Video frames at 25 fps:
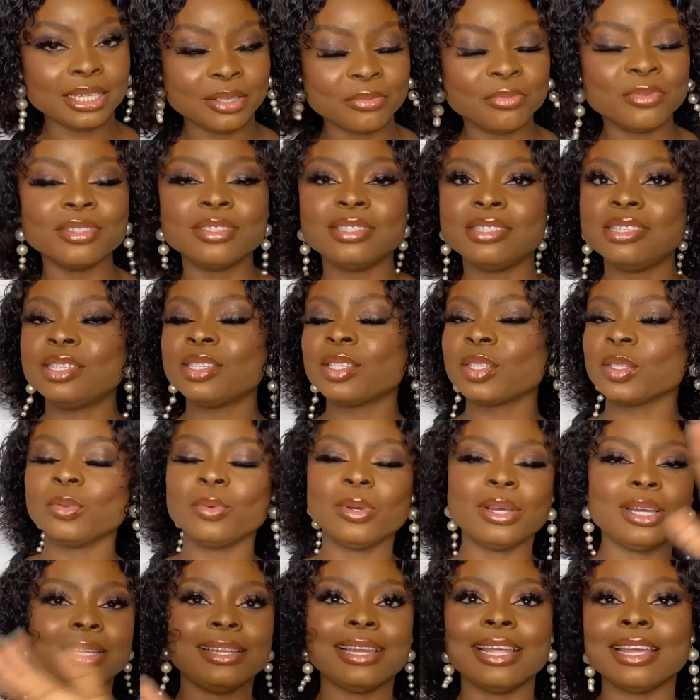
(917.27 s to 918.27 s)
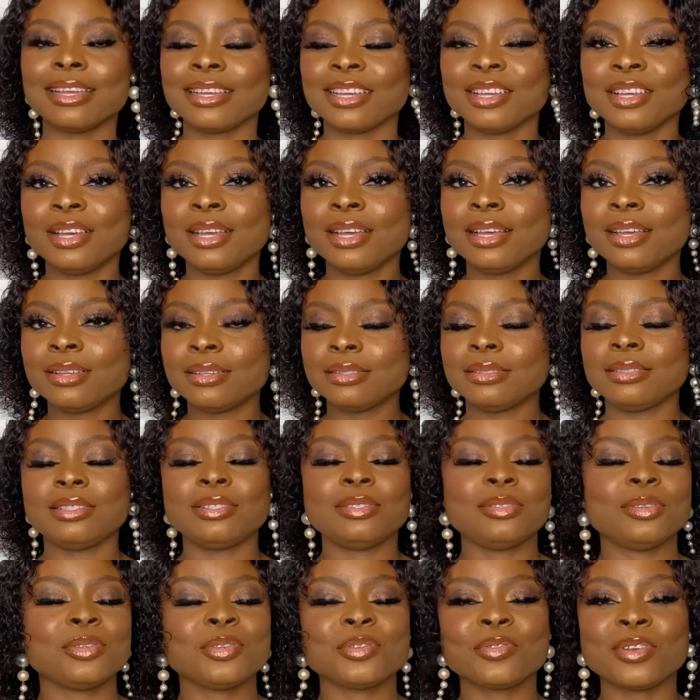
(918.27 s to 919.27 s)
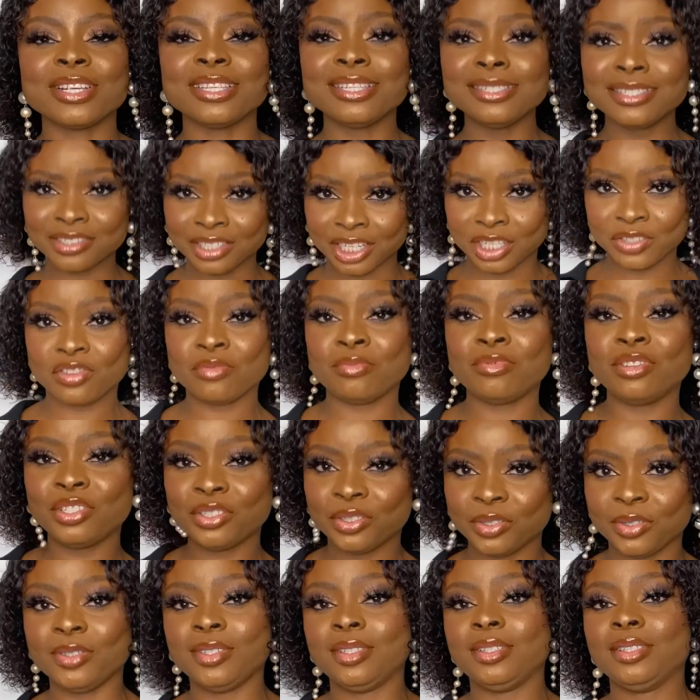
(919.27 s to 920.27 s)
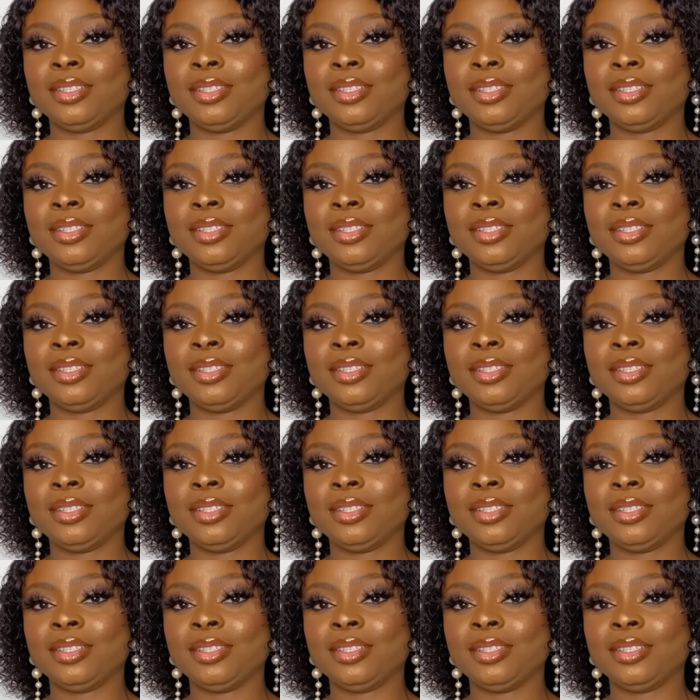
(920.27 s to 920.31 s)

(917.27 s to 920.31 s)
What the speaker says: but this is so like, Jesus Christ, see transformation.